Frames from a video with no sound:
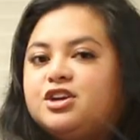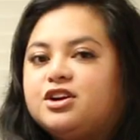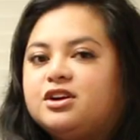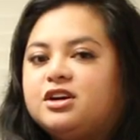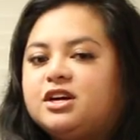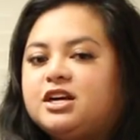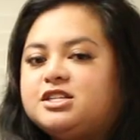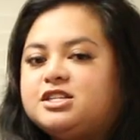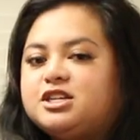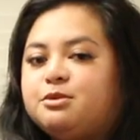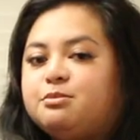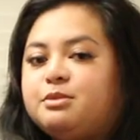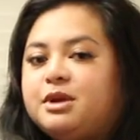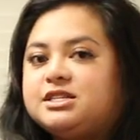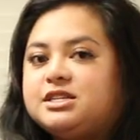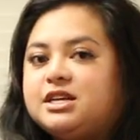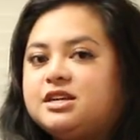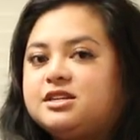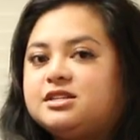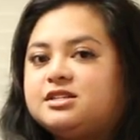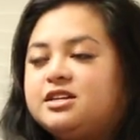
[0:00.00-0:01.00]
are good to mix
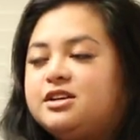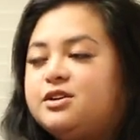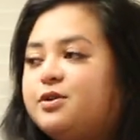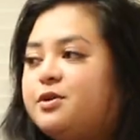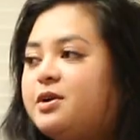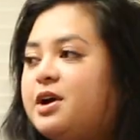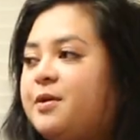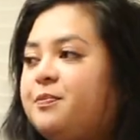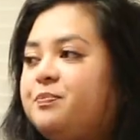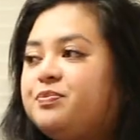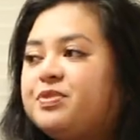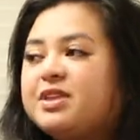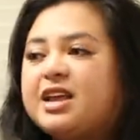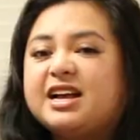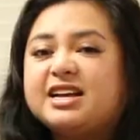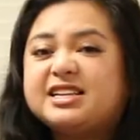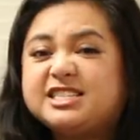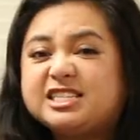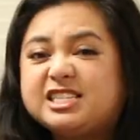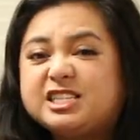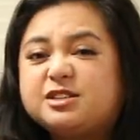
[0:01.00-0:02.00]
into
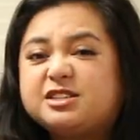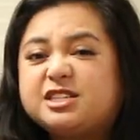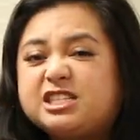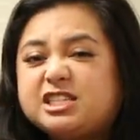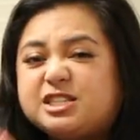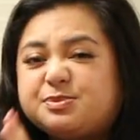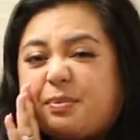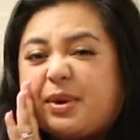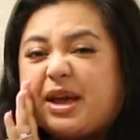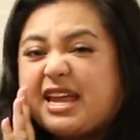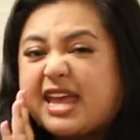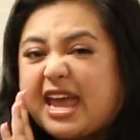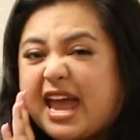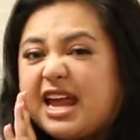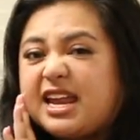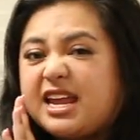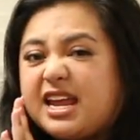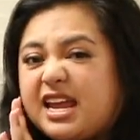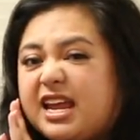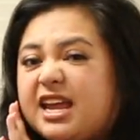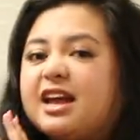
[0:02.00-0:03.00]

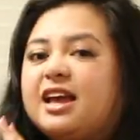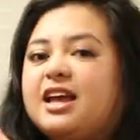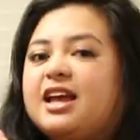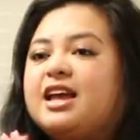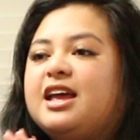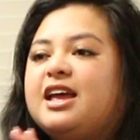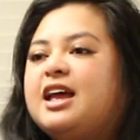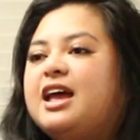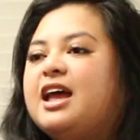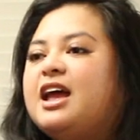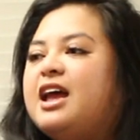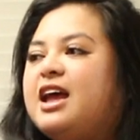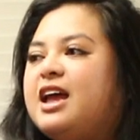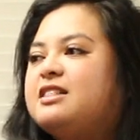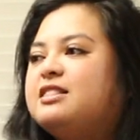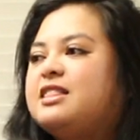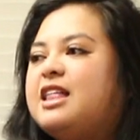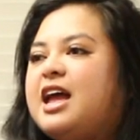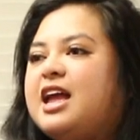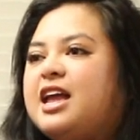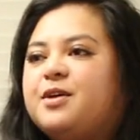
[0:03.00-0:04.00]
spaghetti
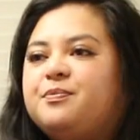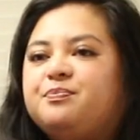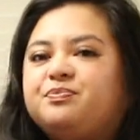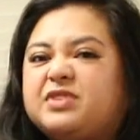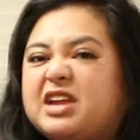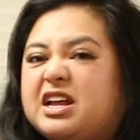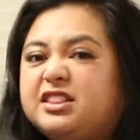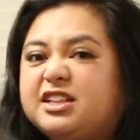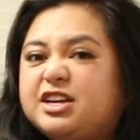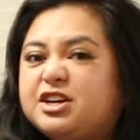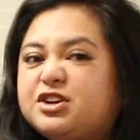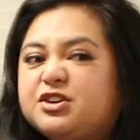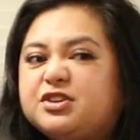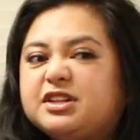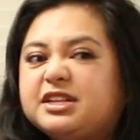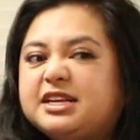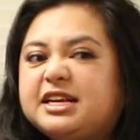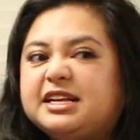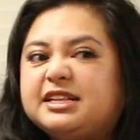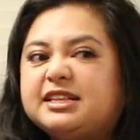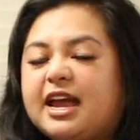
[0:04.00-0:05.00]
and like
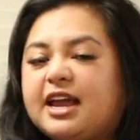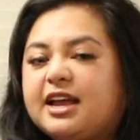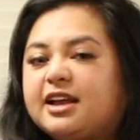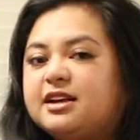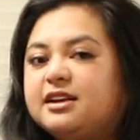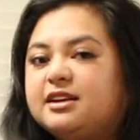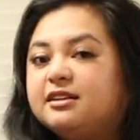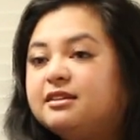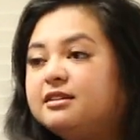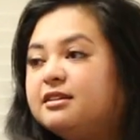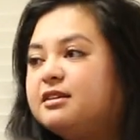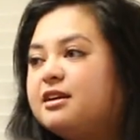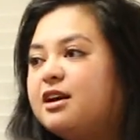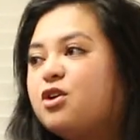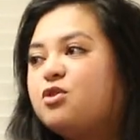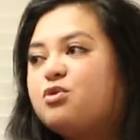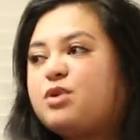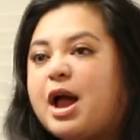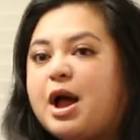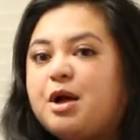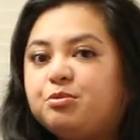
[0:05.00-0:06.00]
literally like
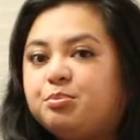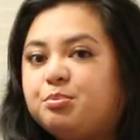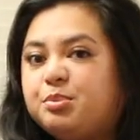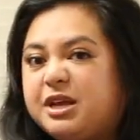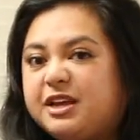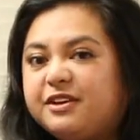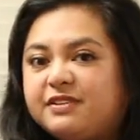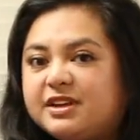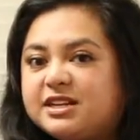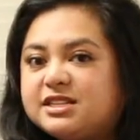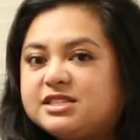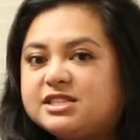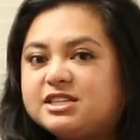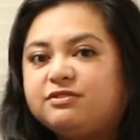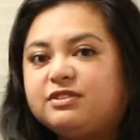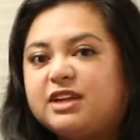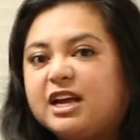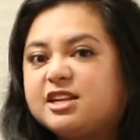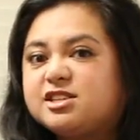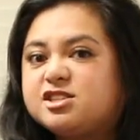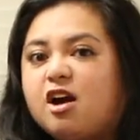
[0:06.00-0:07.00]
ground beef and stuff,
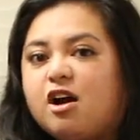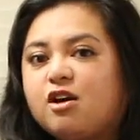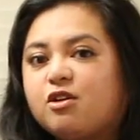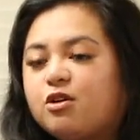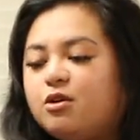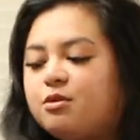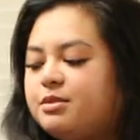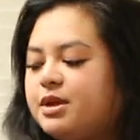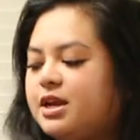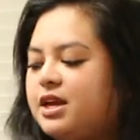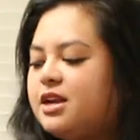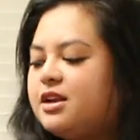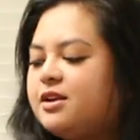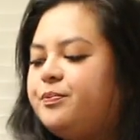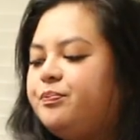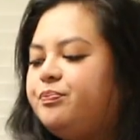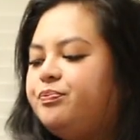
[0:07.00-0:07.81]
like taco meat